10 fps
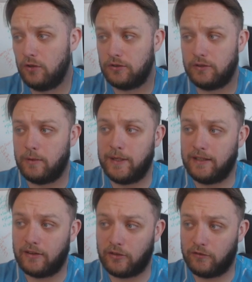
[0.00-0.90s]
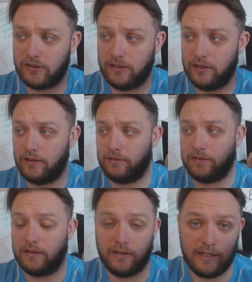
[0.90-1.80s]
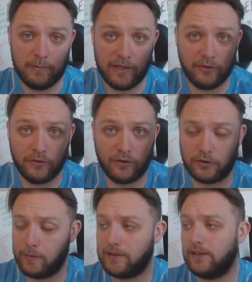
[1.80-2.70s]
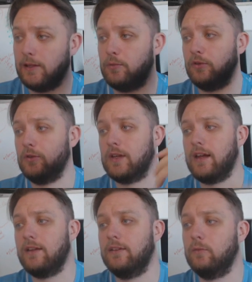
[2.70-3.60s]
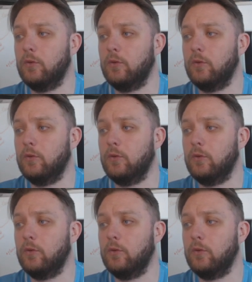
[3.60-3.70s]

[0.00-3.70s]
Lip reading: other, I mean that's obviously a thing that eBay does automatically, but you can't,